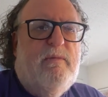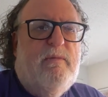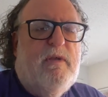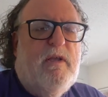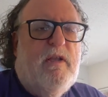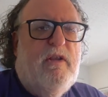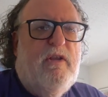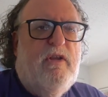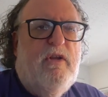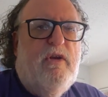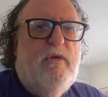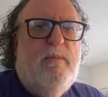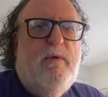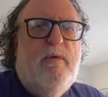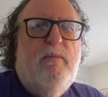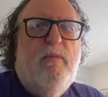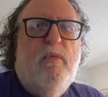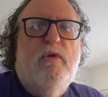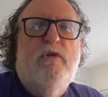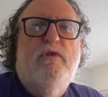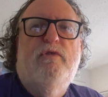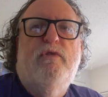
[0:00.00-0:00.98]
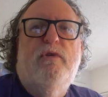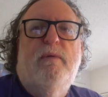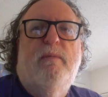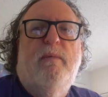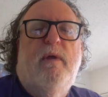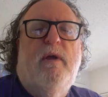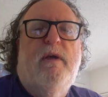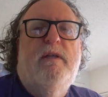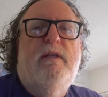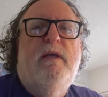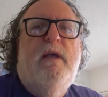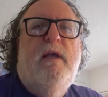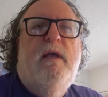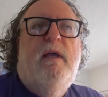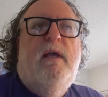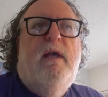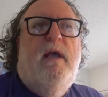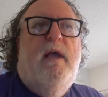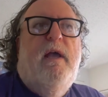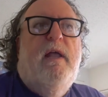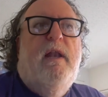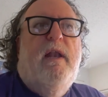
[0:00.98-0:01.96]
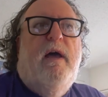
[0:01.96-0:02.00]
little bit more streamlined.
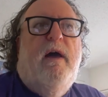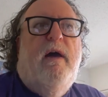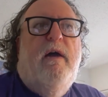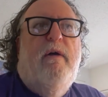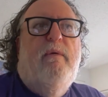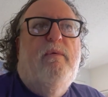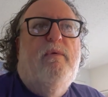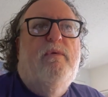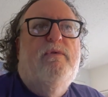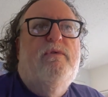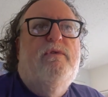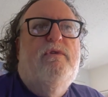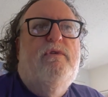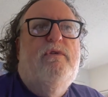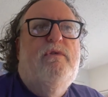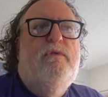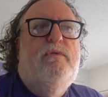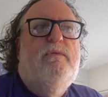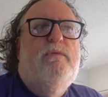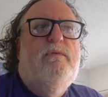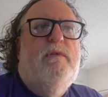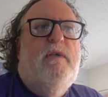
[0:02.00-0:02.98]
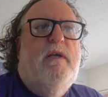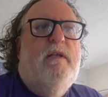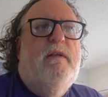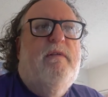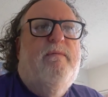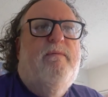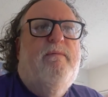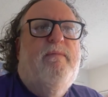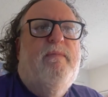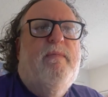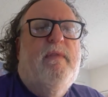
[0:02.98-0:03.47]
And I will do then.